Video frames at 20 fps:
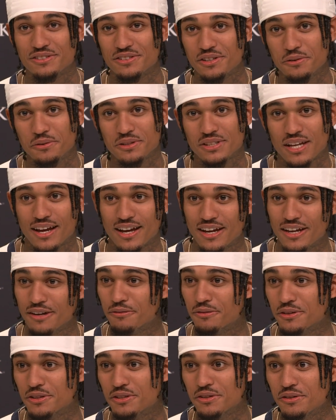She was like, "Hey,
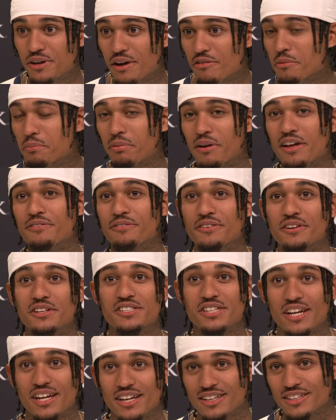would you ever play for the
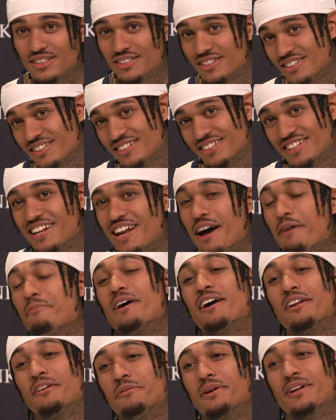Jazz?" Then I
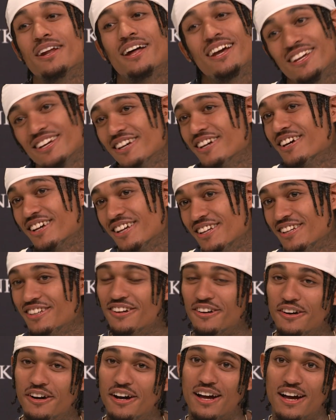might have been like, "Yeah, you
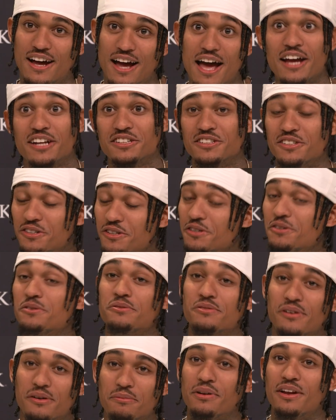know, I actually
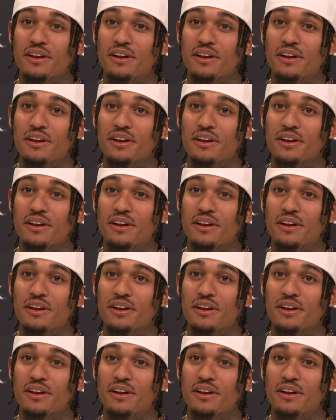do."